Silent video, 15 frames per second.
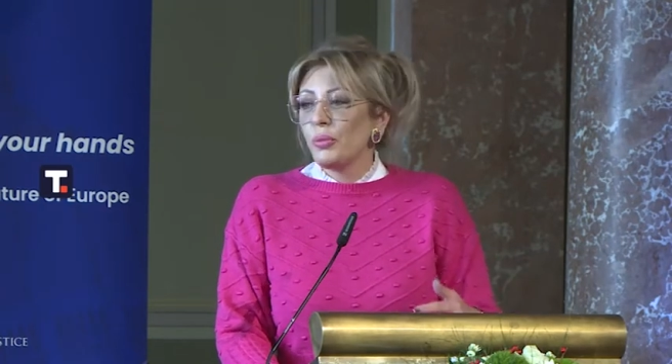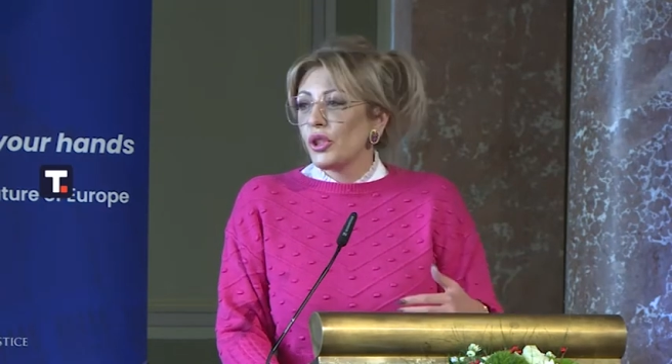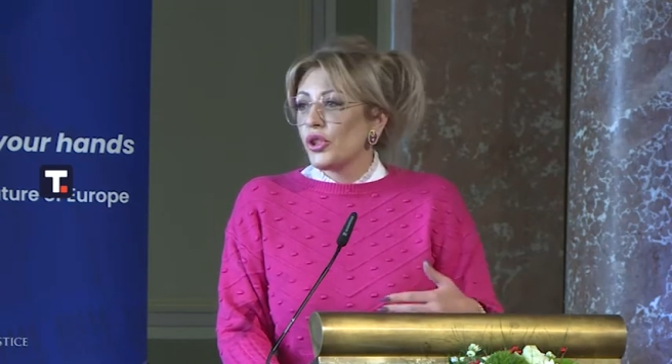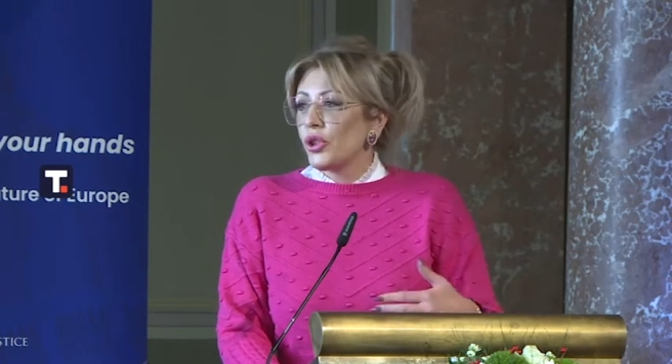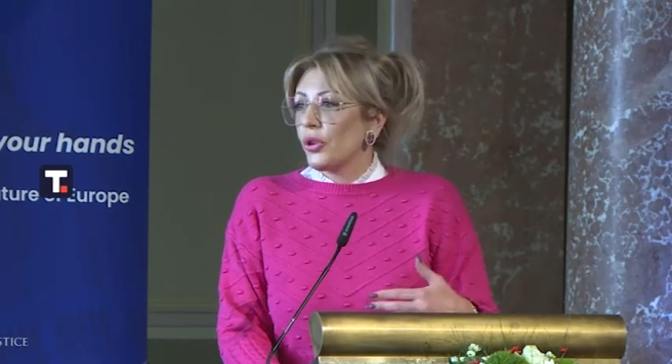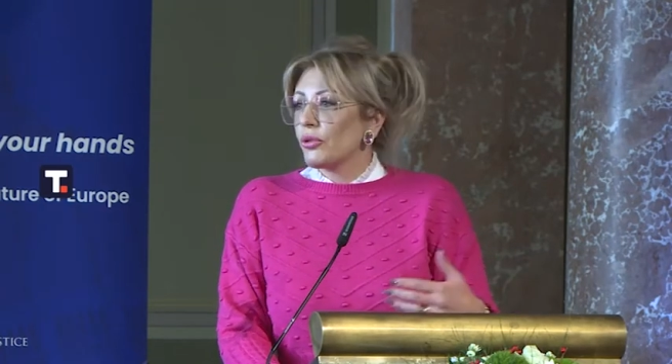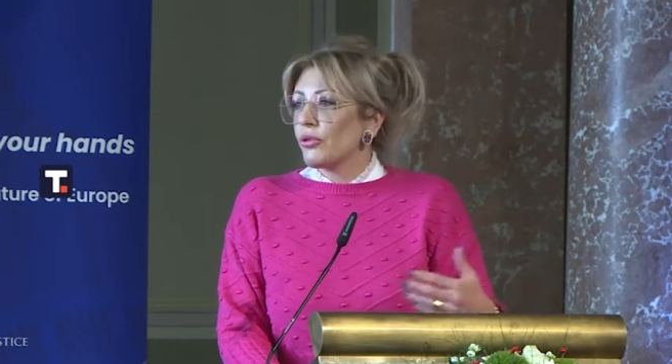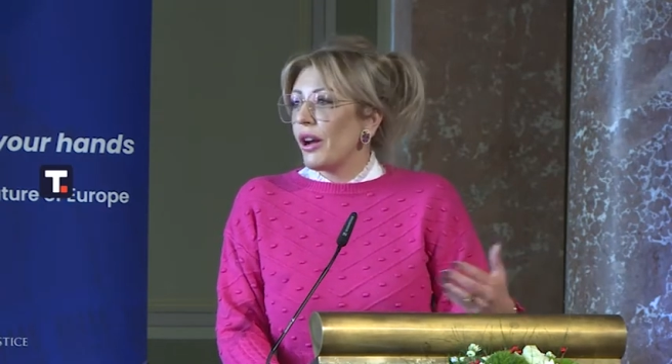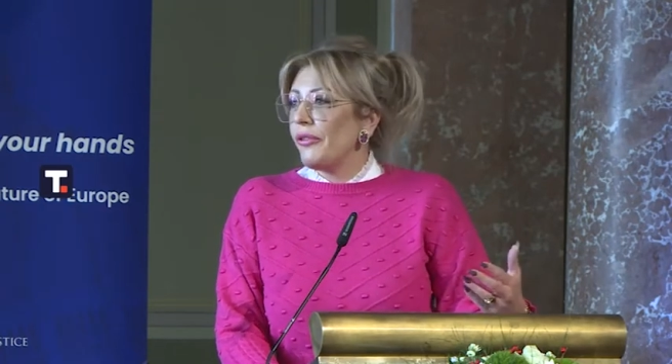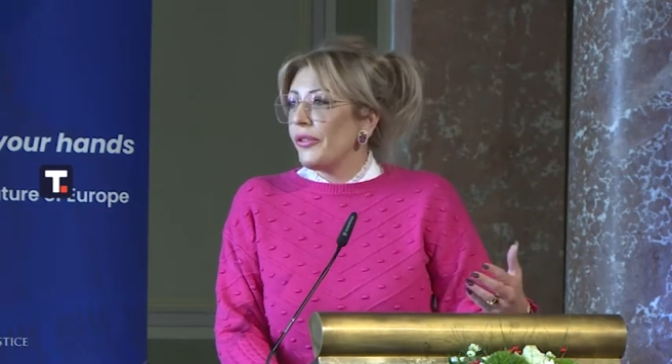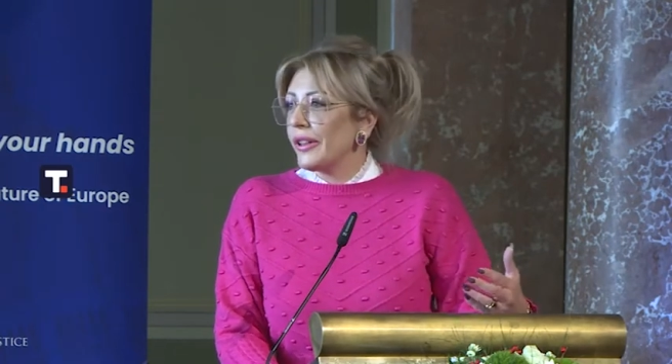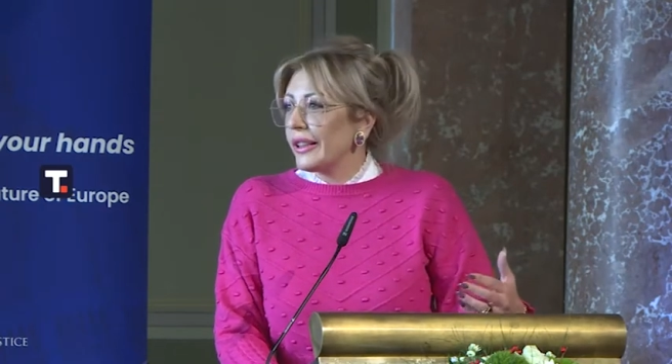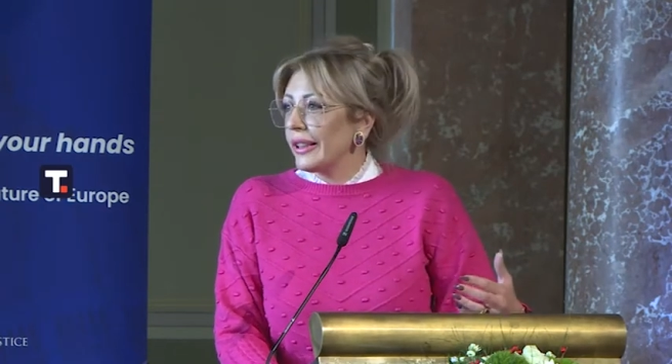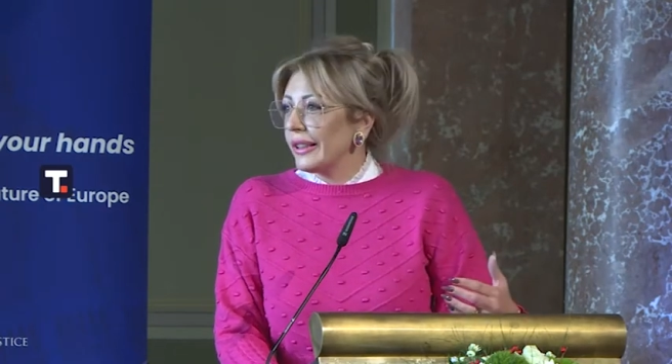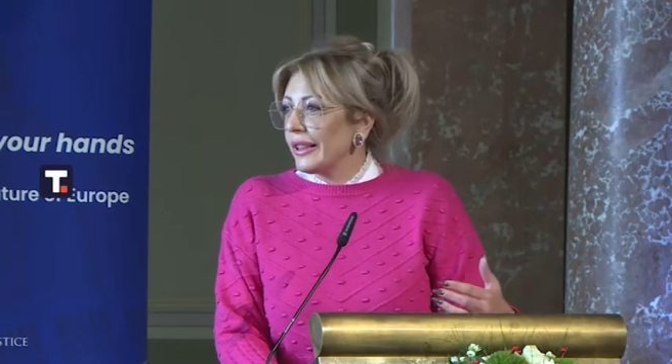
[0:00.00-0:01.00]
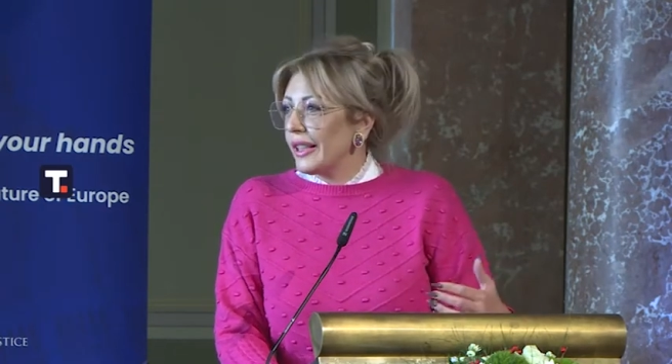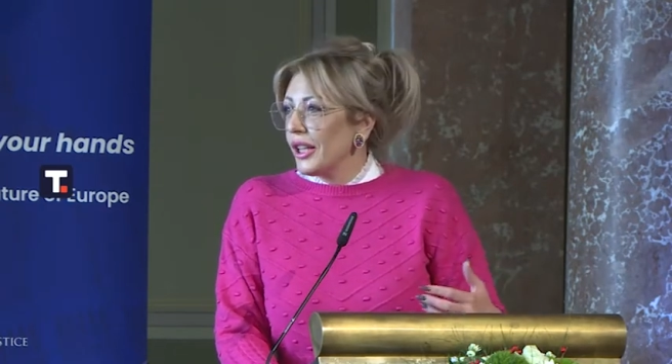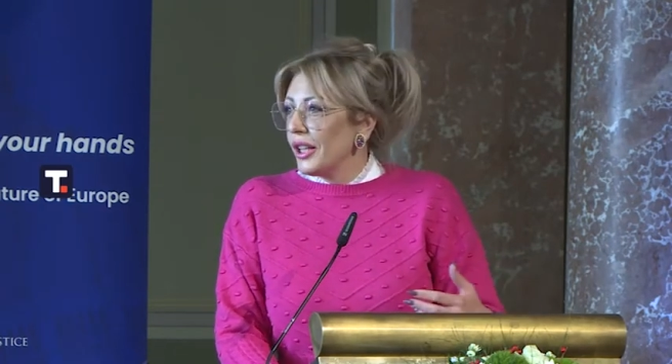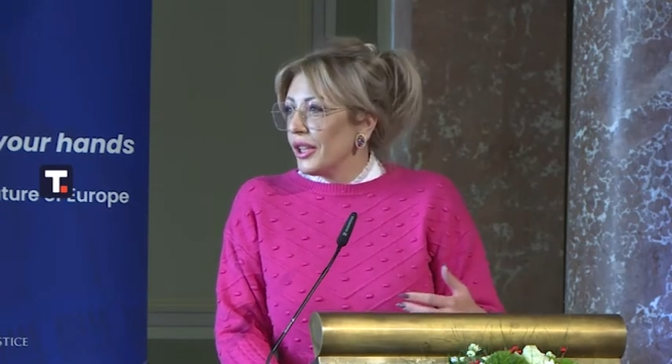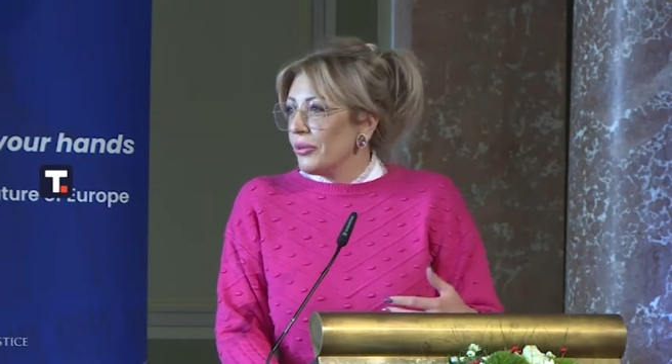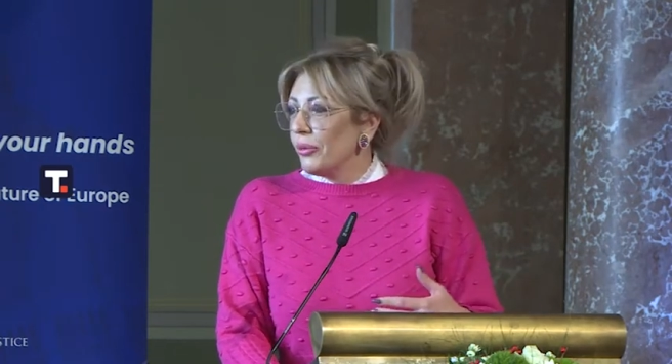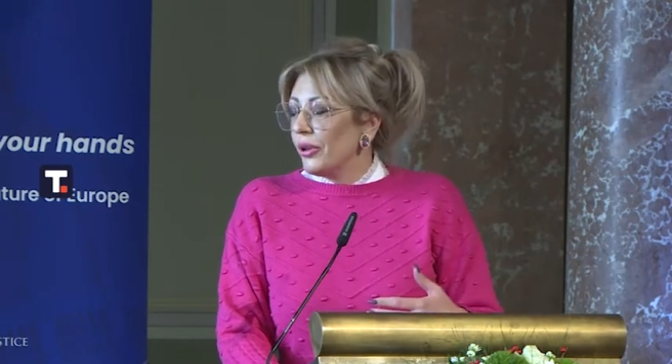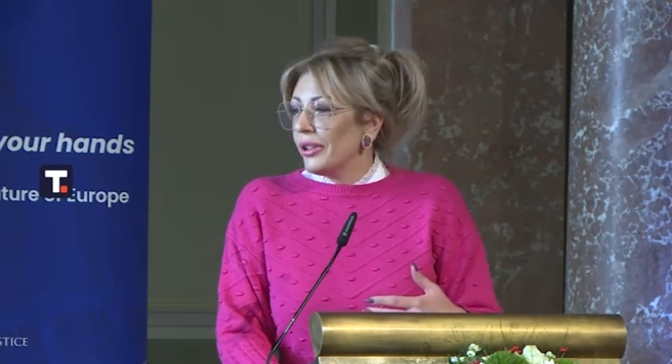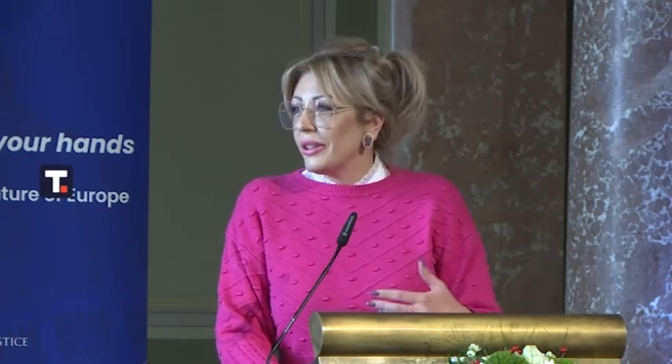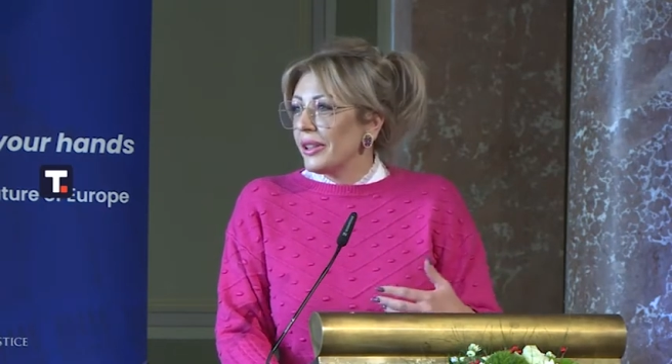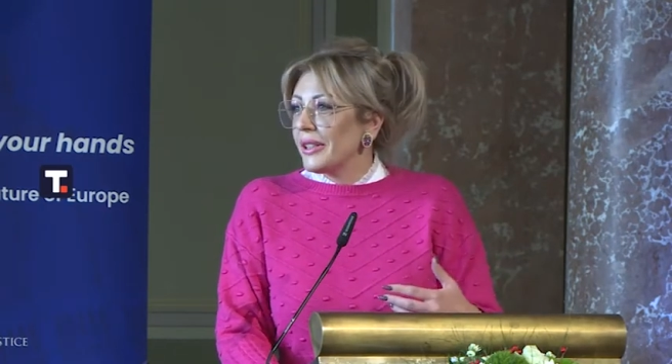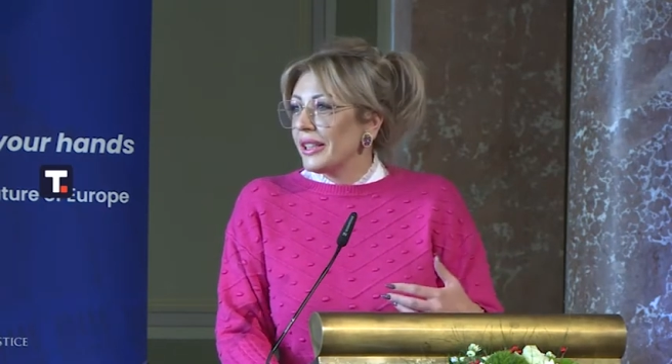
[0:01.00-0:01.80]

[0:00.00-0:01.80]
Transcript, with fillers: be geographically uh,